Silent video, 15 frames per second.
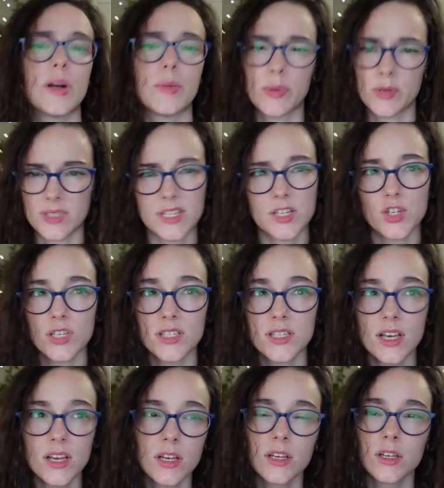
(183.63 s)

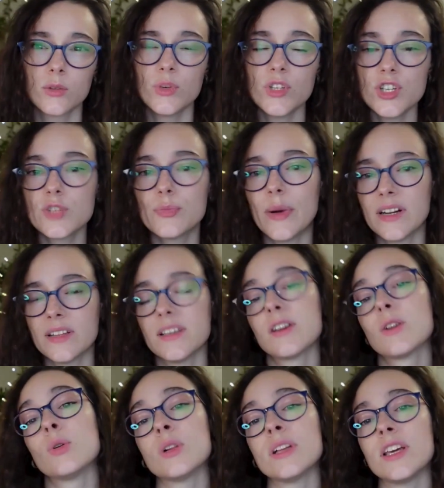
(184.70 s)
prepositions, which is
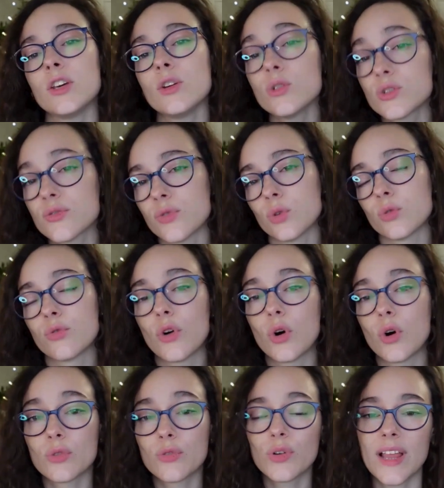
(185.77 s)
particularly useful
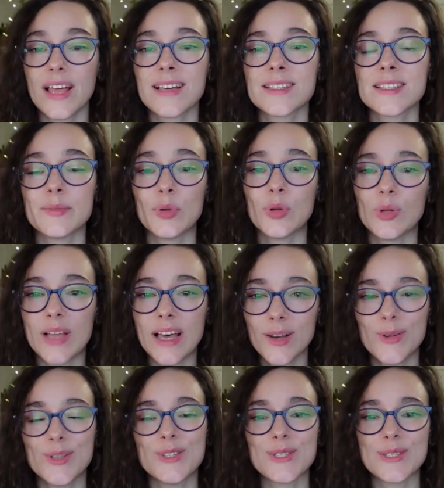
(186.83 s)
for flexible
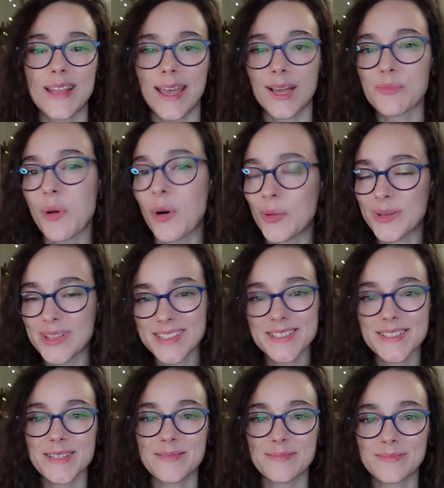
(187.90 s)
languages like
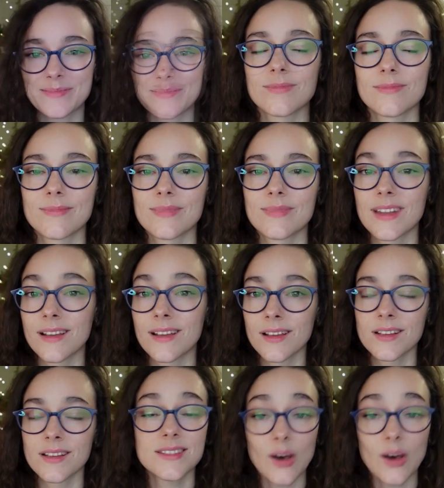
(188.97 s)
Polish.
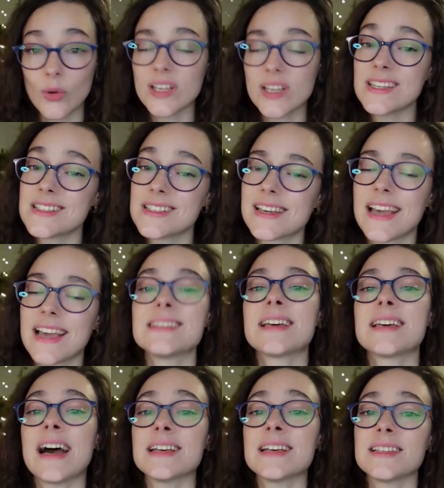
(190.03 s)
So each case
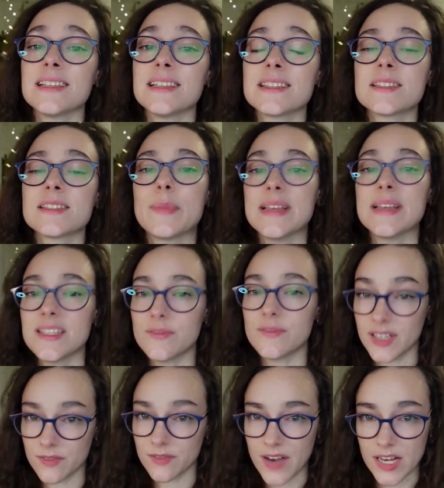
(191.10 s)
has its
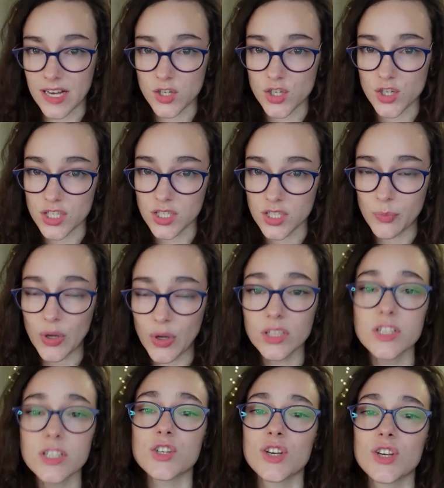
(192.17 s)
specific function in
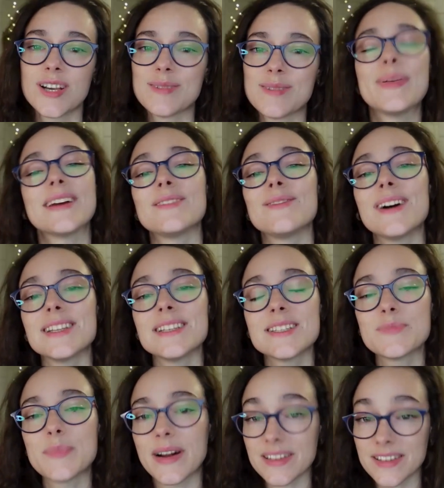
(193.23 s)
Polish, but what
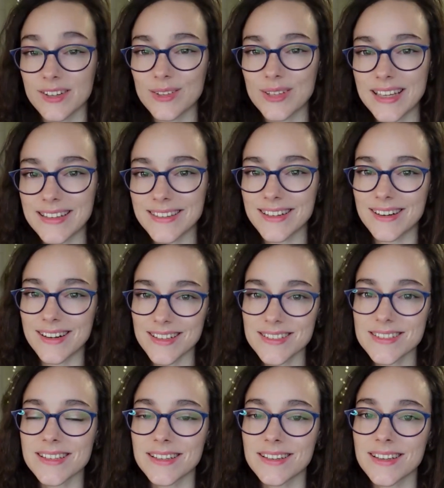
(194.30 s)
is particularly
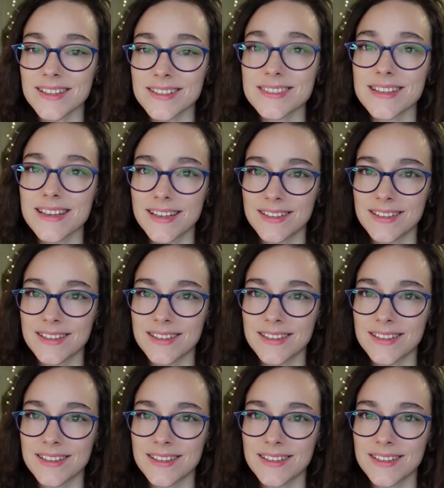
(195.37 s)
interesting is